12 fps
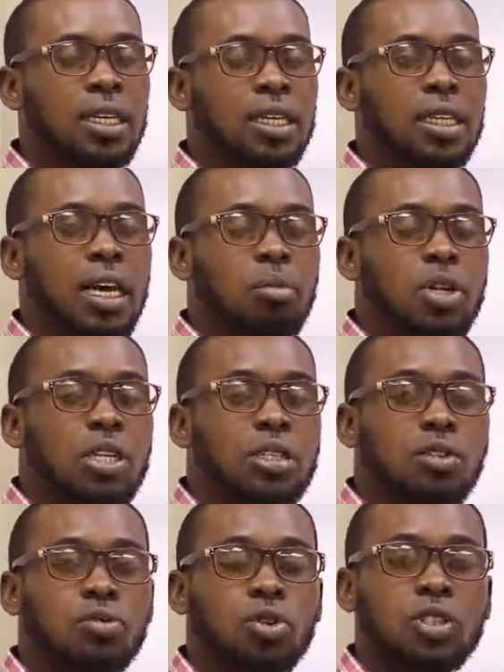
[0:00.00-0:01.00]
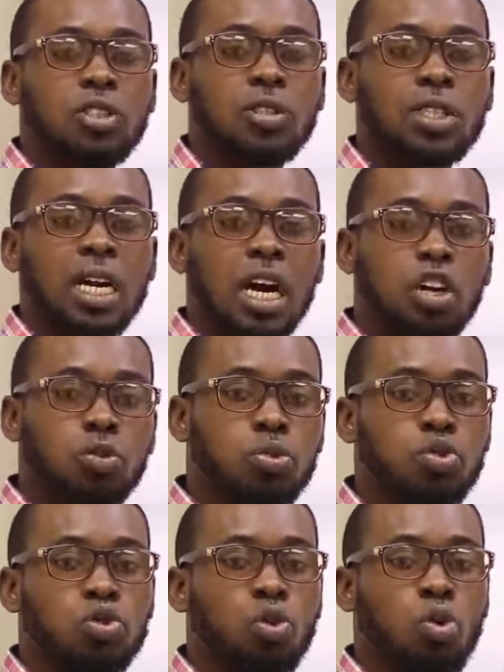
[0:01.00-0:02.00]
the ability for the
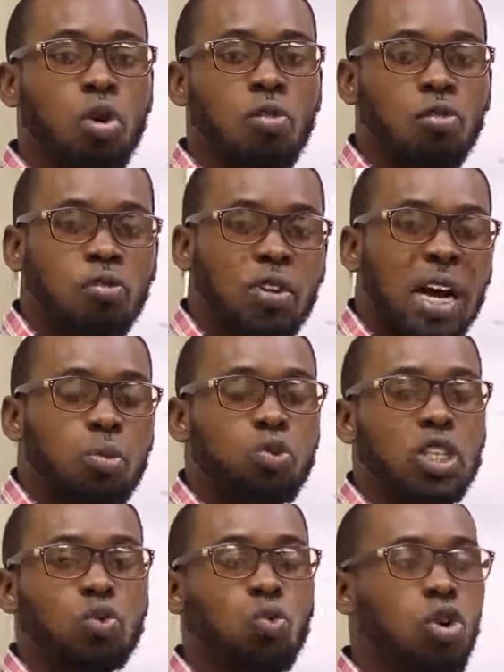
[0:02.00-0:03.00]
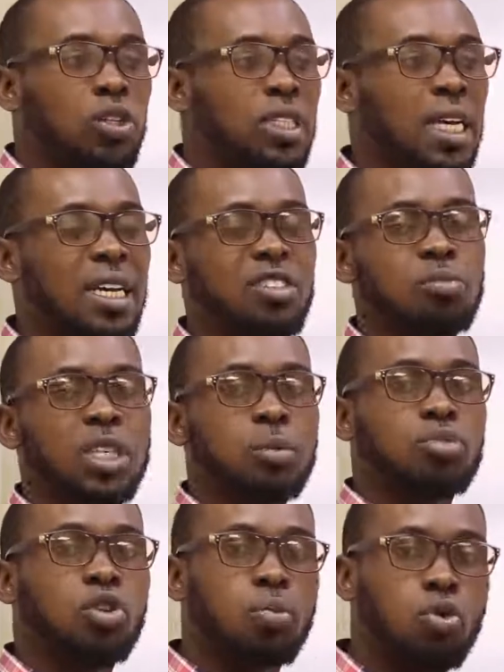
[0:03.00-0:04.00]
output to conform with what has been
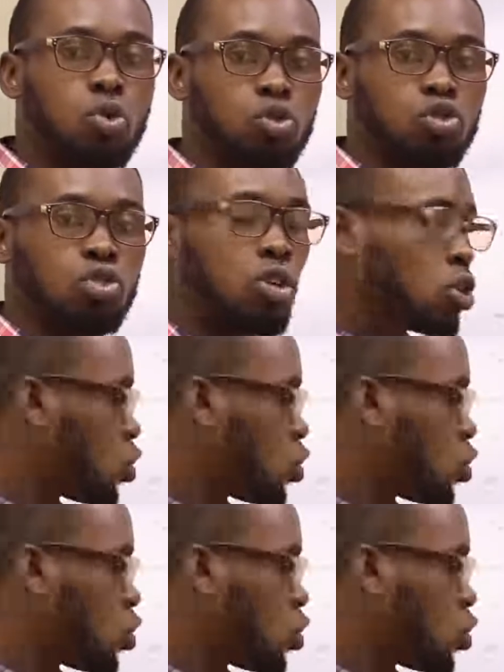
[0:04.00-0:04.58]
proposed.